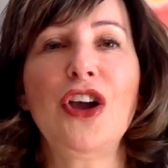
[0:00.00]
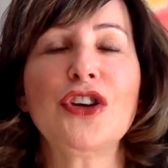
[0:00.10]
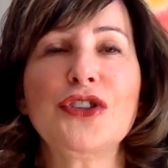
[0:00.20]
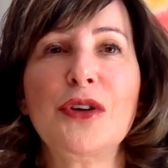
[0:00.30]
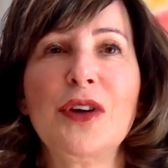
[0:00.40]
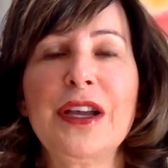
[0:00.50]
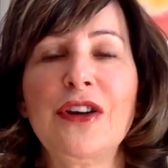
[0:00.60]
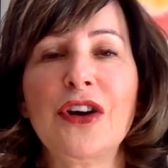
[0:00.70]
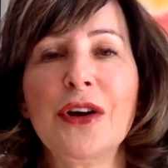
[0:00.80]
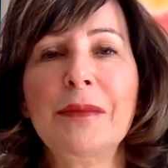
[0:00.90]
So in
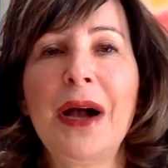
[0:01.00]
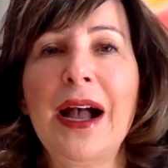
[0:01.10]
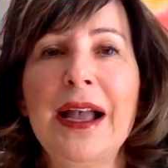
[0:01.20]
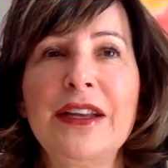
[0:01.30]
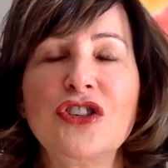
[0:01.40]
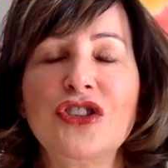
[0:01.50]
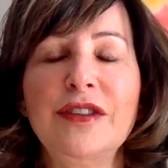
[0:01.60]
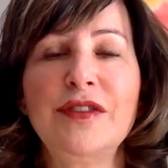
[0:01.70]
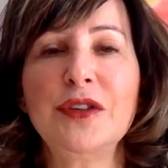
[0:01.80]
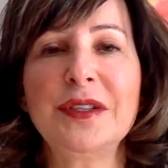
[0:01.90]
her mind, she
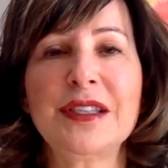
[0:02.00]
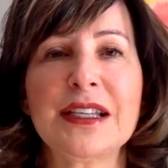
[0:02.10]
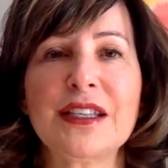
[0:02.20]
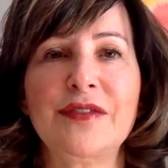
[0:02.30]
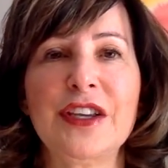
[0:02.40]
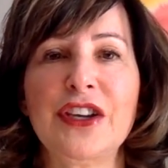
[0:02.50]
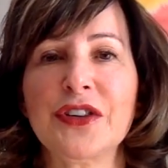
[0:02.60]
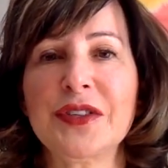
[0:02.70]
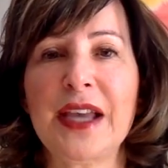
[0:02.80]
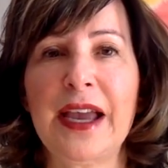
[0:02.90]
viewed six
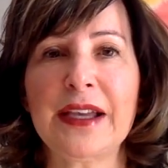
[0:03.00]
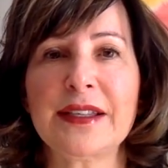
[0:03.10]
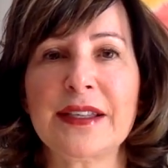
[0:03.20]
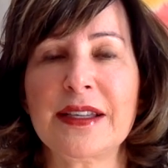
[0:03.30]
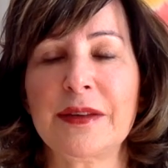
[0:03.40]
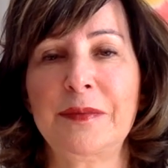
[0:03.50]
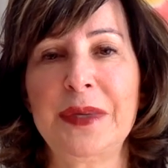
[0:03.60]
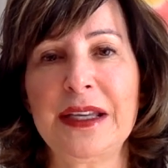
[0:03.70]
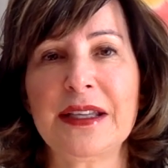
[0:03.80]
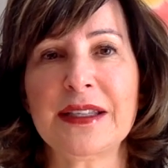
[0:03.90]
figures as
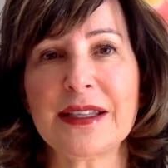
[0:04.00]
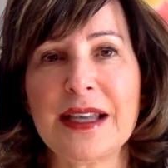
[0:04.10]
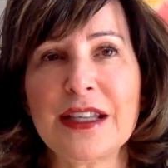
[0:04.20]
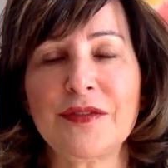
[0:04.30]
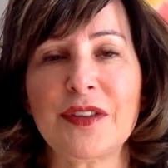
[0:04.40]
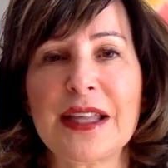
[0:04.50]
being successful.